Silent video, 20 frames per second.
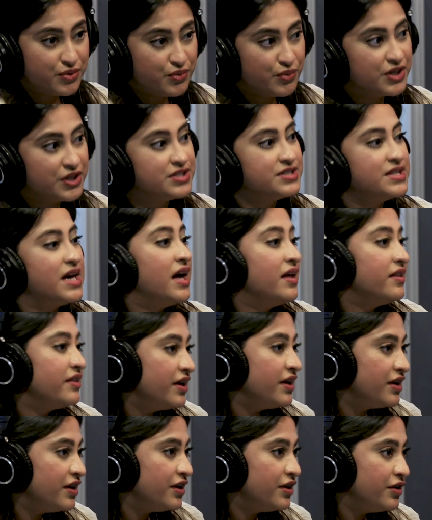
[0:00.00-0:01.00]
We're
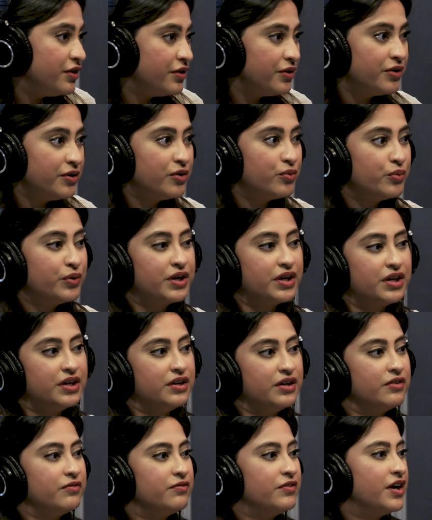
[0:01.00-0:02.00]
dilating you. We're
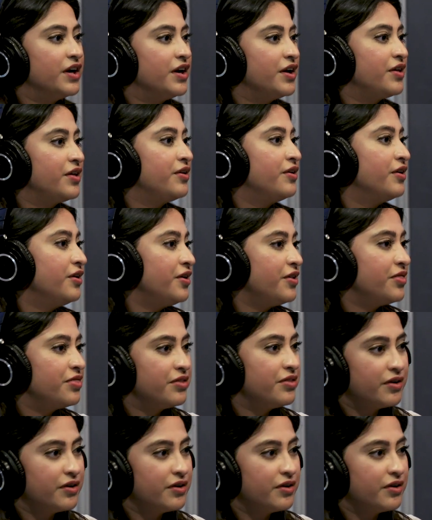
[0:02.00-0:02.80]
getting a very good,